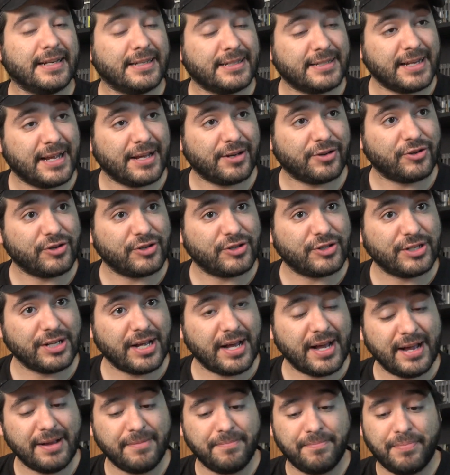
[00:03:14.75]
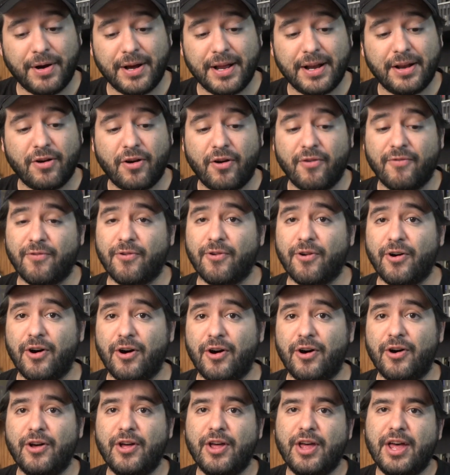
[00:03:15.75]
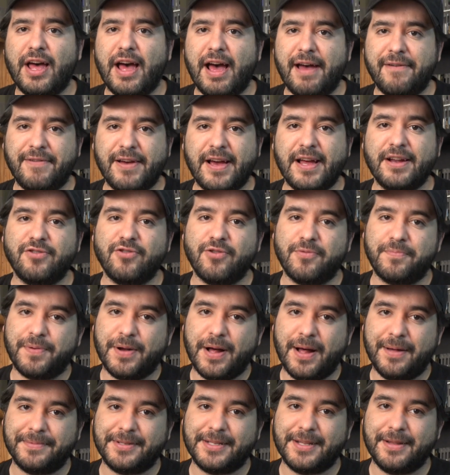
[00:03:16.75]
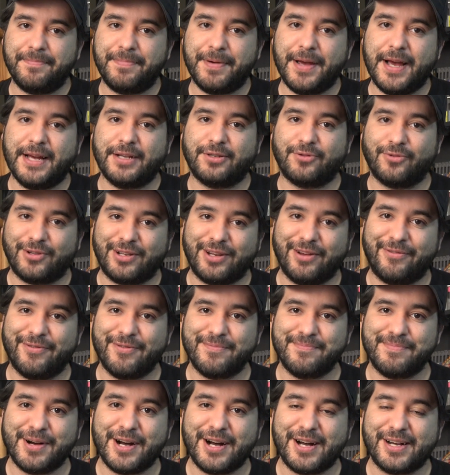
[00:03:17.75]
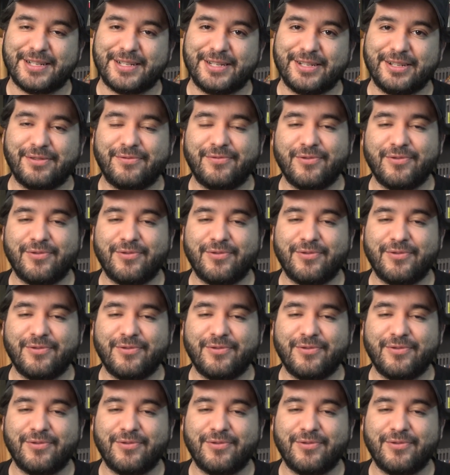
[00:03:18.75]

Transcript: It's not a good sign, but overall, I've had no problems in the past with different boxes.